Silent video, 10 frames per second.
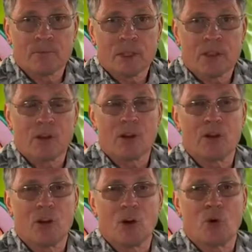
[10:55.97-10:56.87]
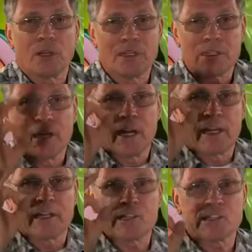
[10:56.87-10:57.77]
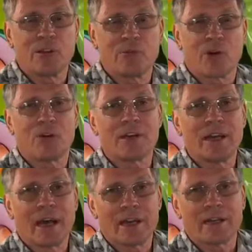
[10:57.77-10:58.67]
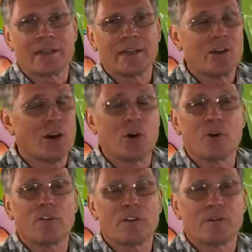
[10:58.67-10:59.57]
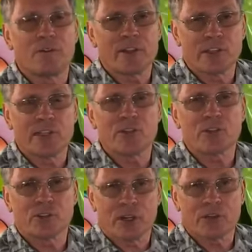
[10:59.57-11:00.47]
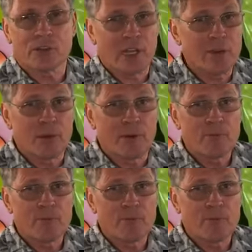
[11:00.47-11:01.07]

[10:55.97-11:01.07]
There are none, zero, nada, no vestigial structures anywhere.